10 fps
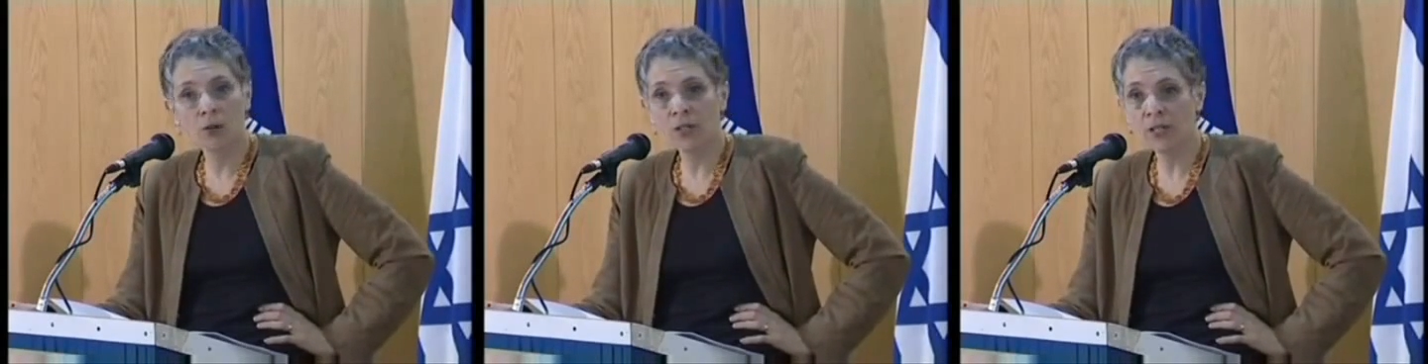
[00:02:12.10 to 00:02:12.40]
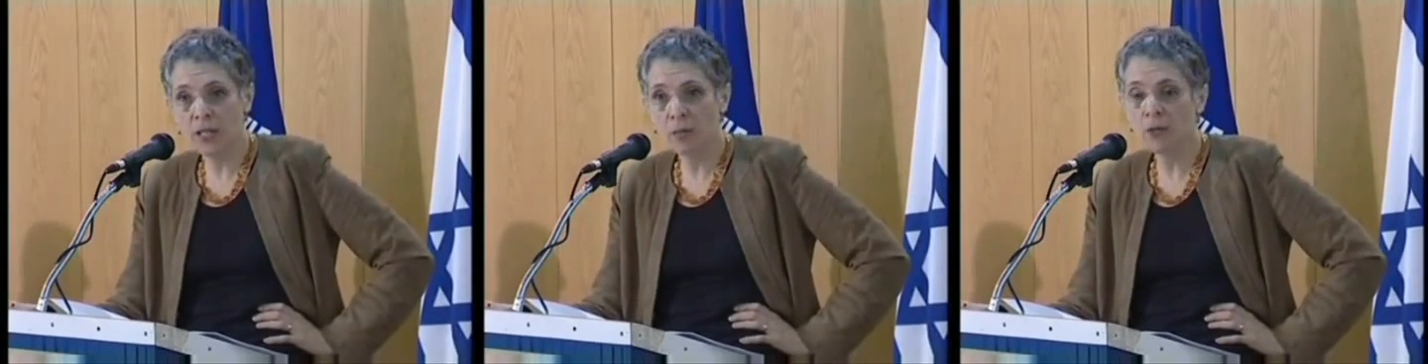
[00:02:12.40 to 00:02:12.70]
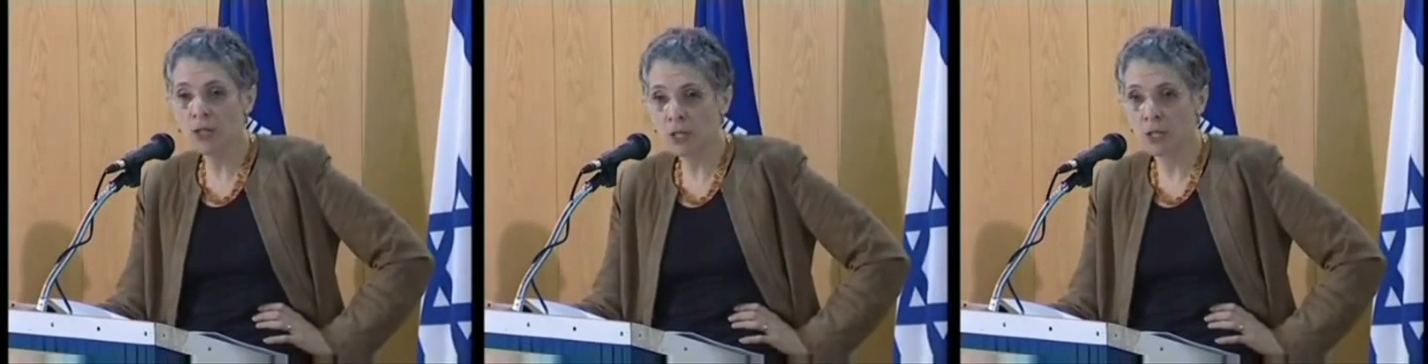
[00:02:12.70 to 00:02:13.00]
on the
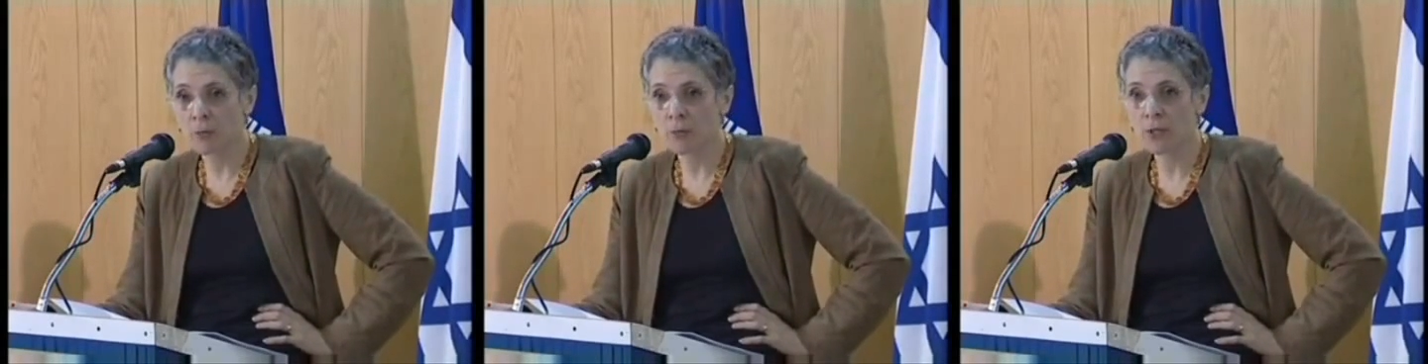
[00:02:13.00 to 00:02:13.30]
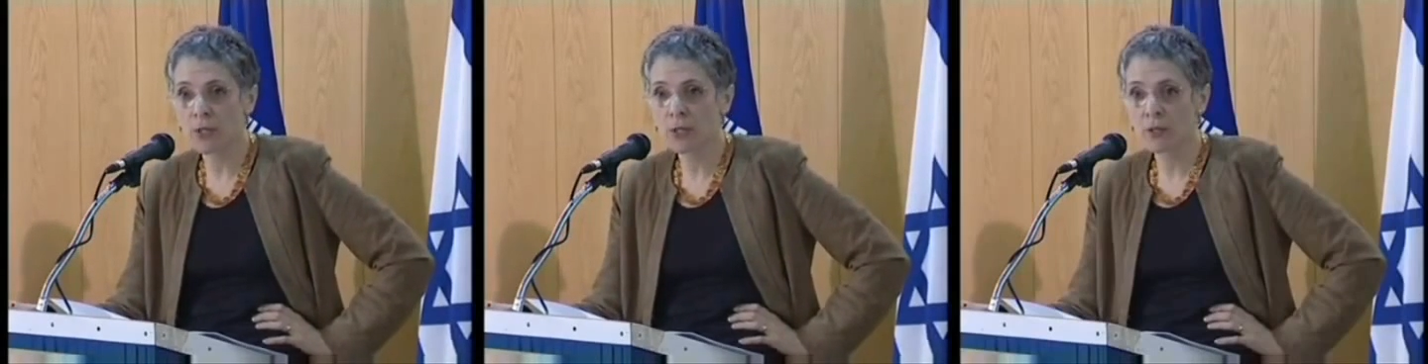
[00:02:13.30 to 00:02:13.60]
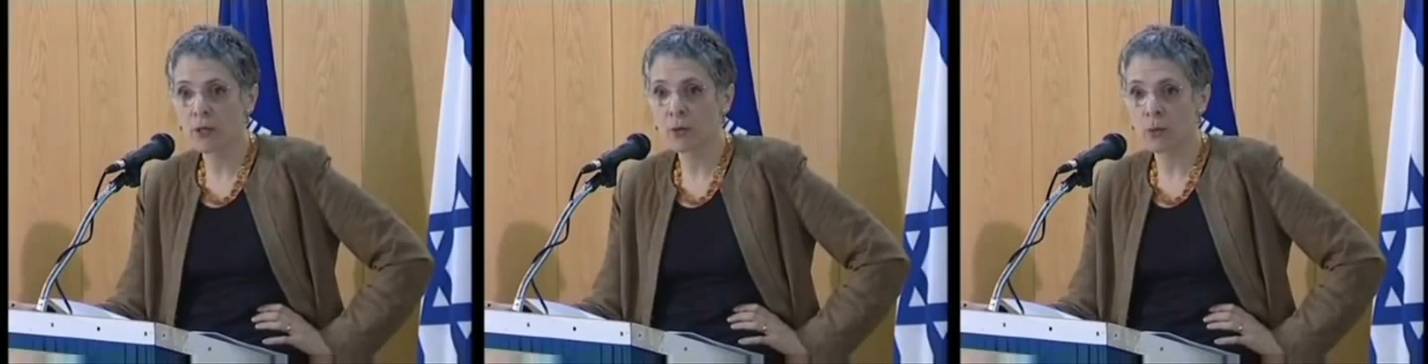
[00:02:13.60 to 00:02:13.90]
same
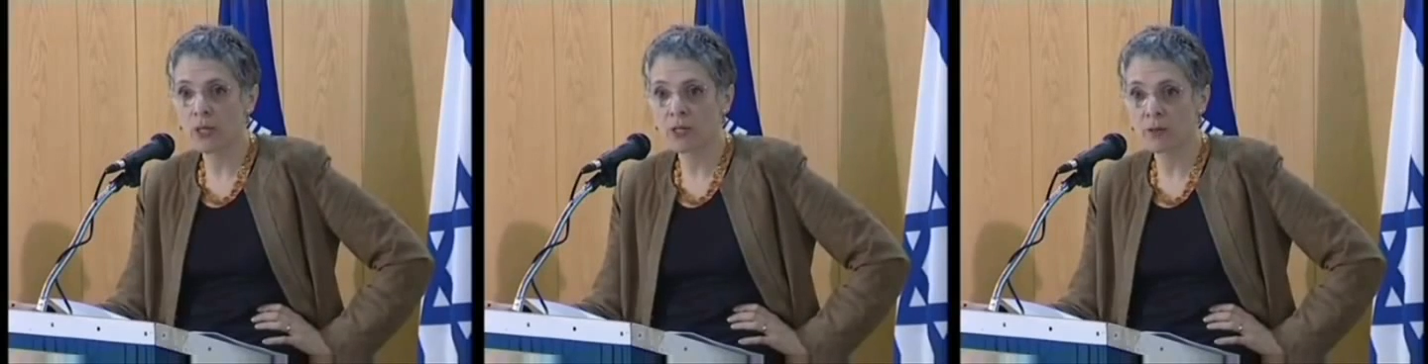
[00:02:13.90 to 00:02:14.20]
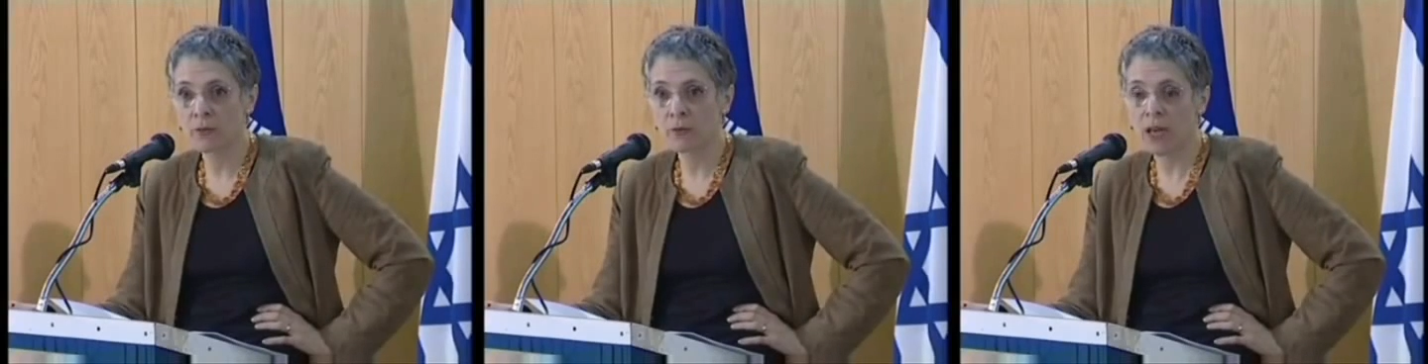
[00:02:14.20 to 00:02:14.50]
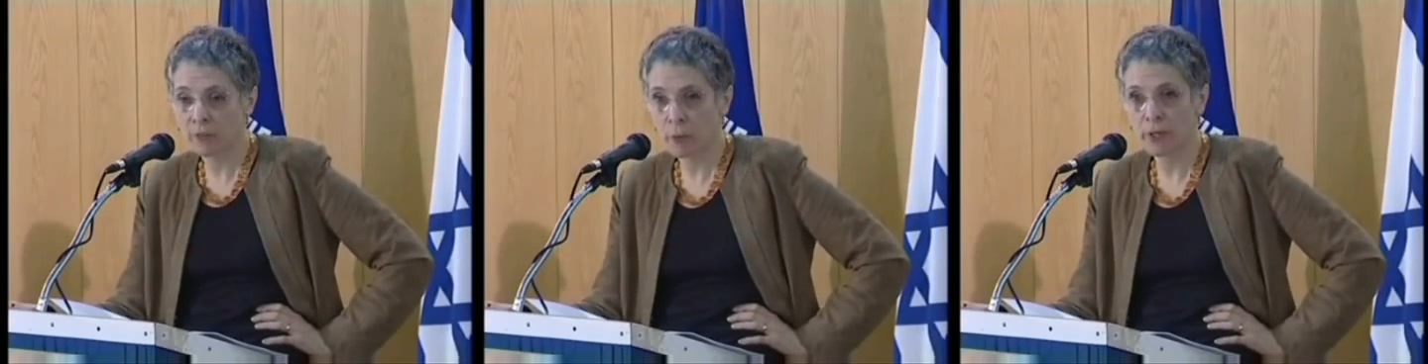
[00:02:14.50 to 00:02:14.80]
terms that we
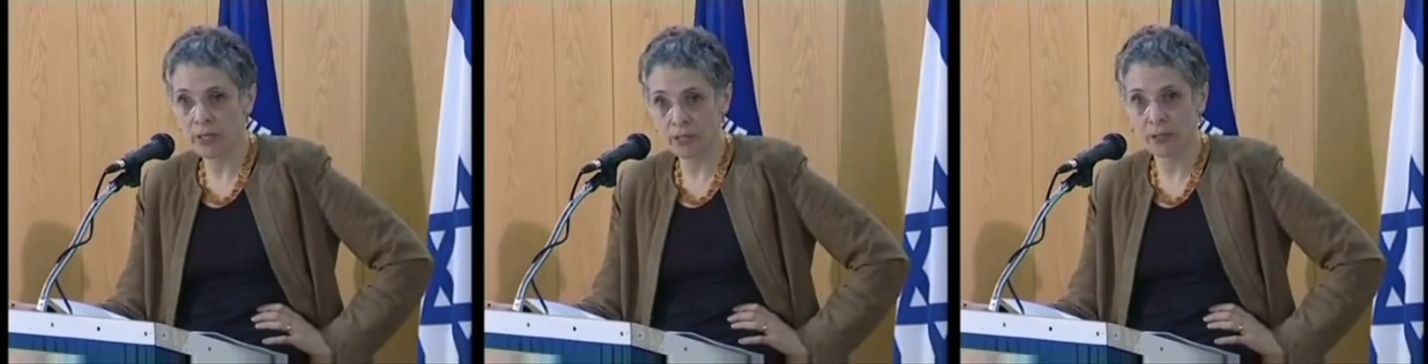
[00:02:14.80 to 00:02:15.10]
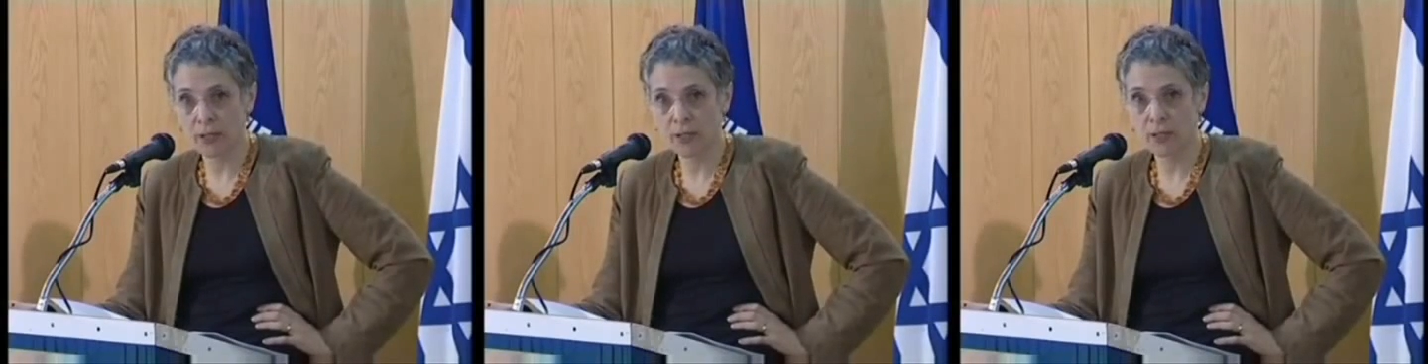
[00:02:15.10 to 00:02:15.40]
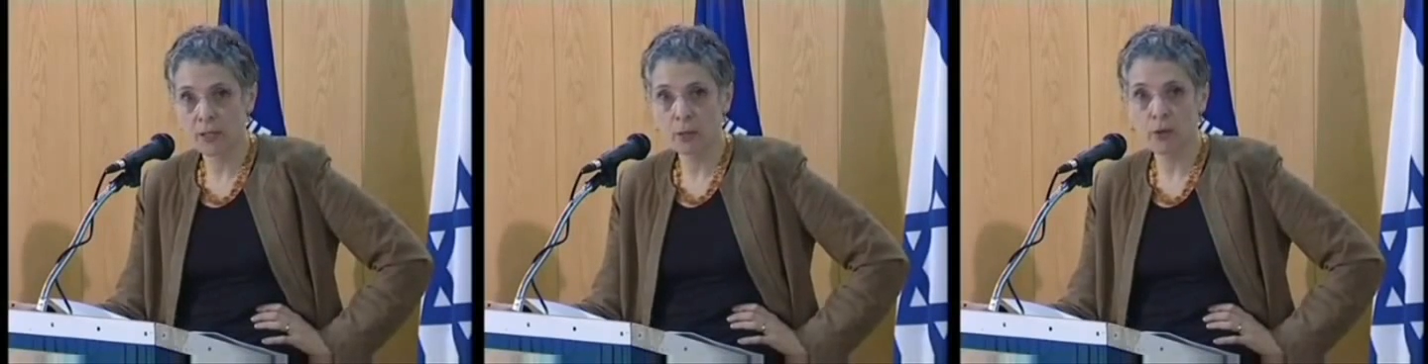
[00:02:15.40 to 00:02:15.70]
give everyone
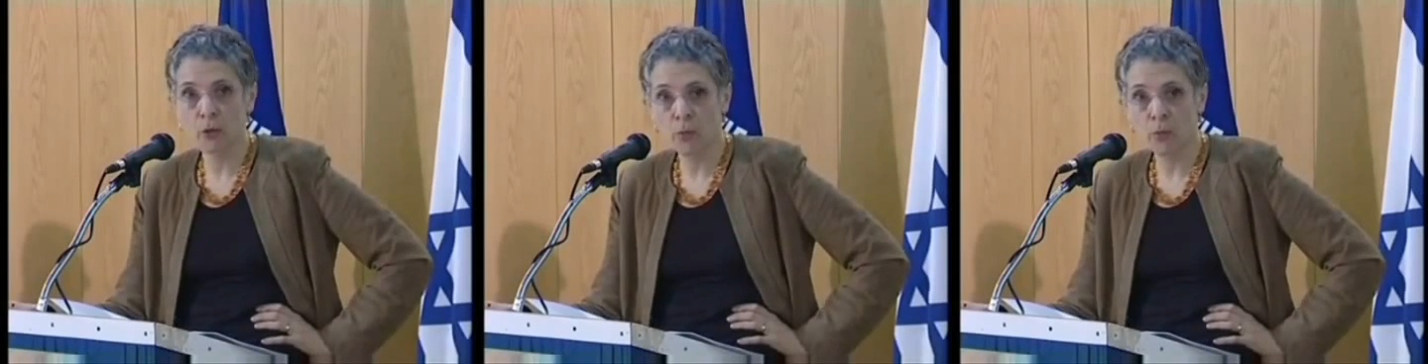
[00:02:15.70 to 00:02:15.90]
else,